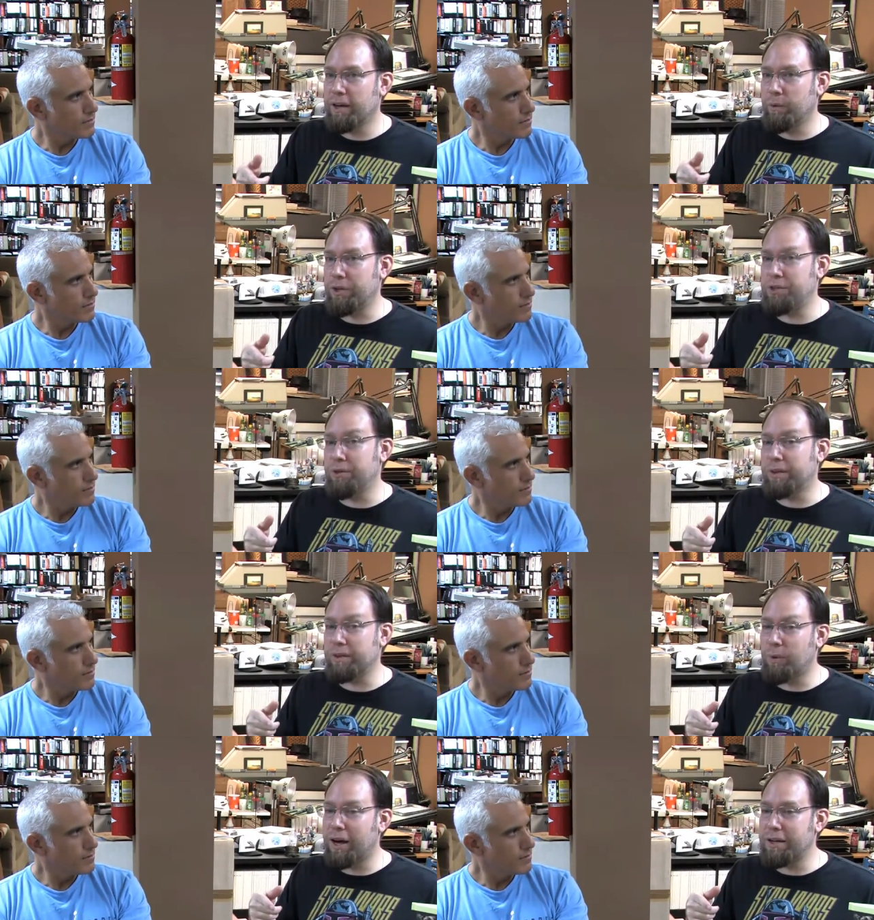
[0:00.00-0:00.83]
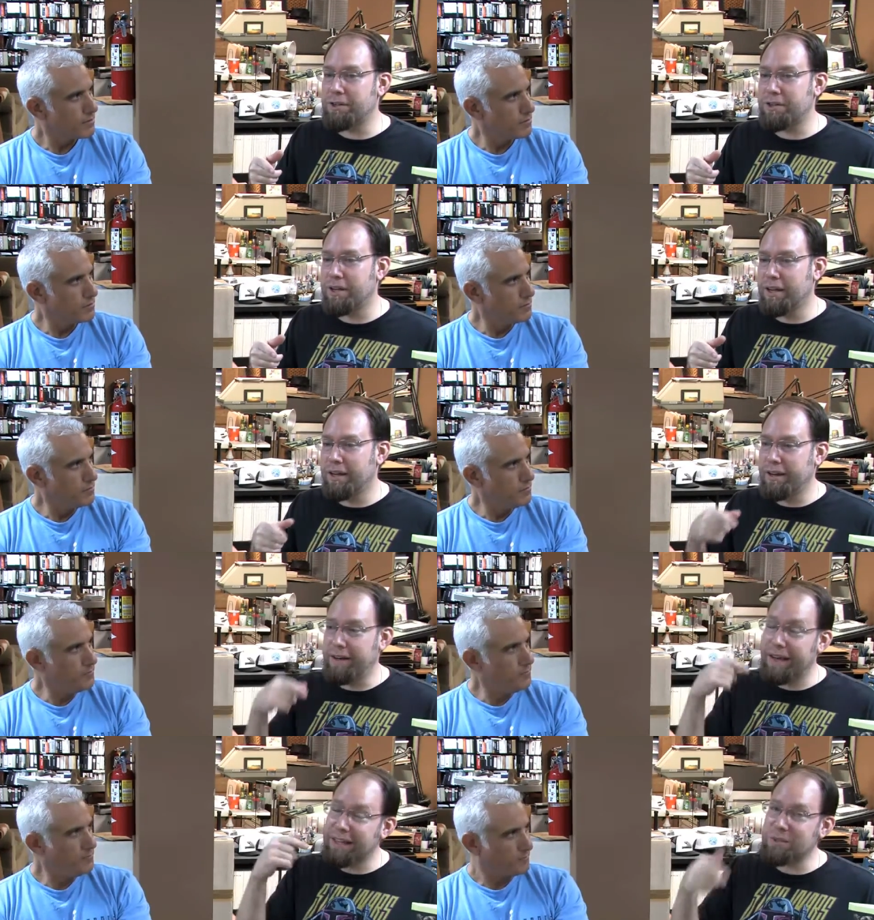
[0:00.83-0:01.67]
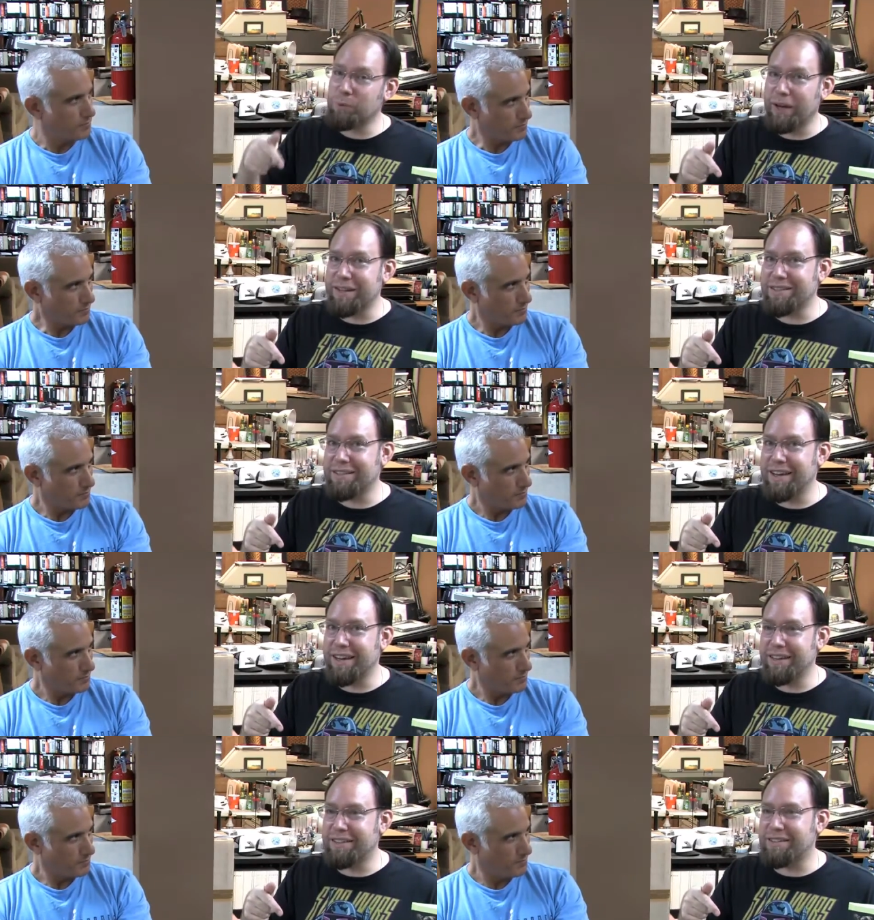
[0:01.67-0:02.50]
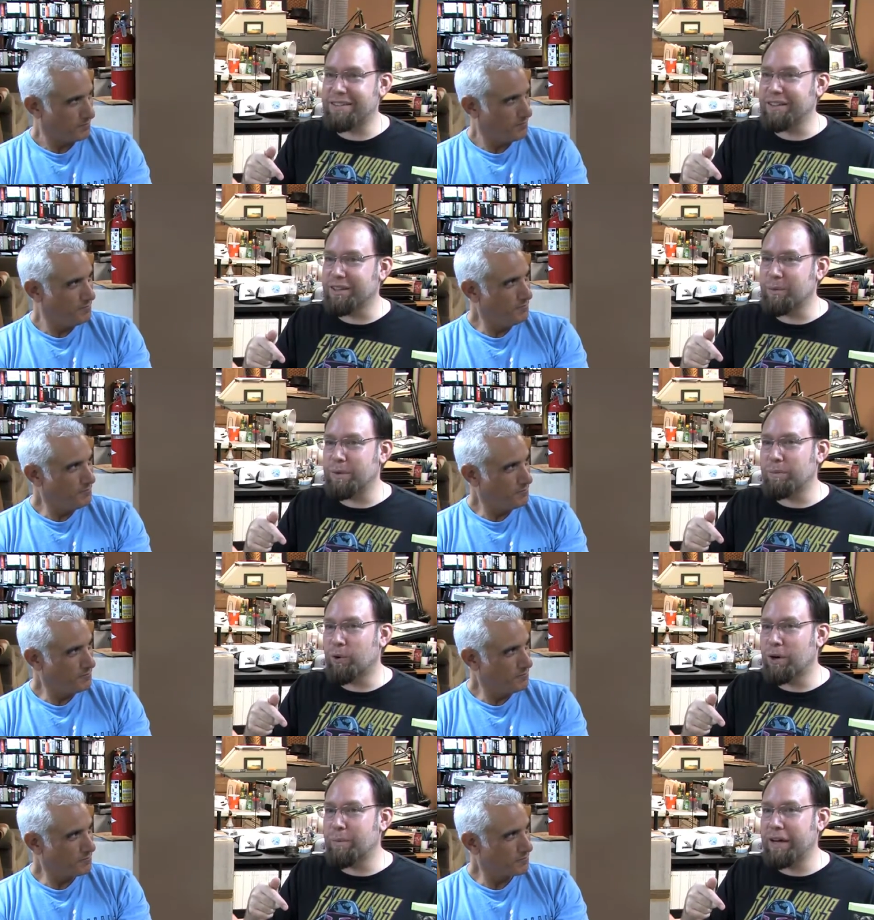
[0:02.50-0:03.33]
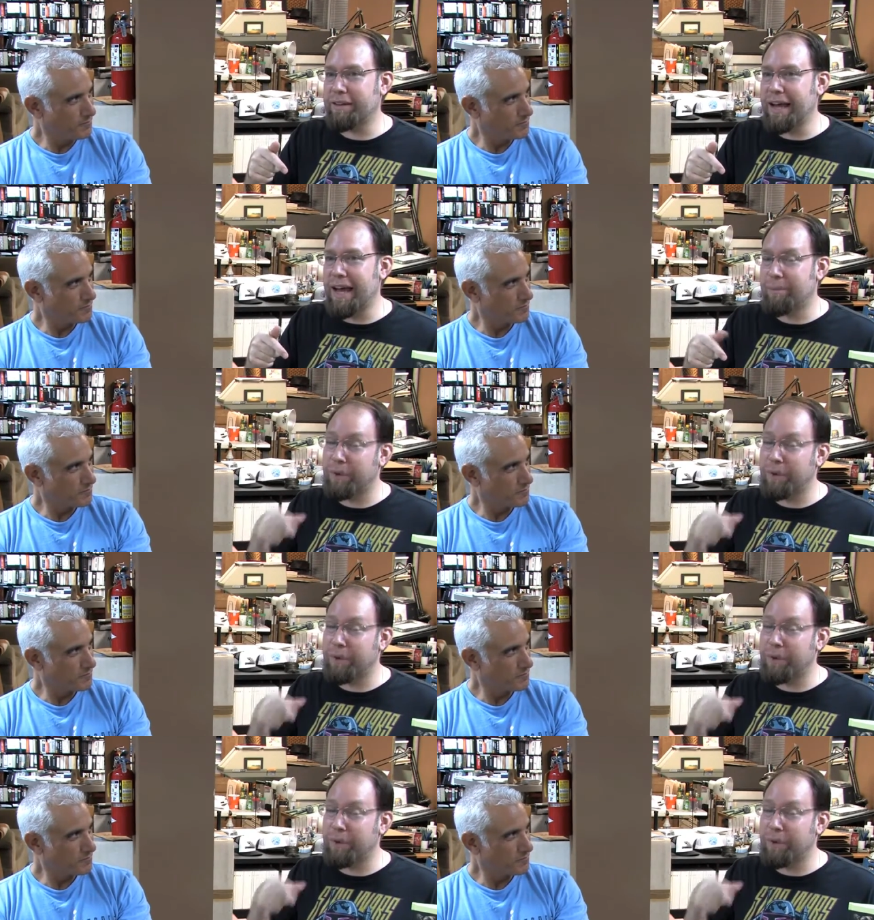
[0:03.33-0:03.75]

Speaker 1: which you can watch next Wednesday to see a little bit more about that.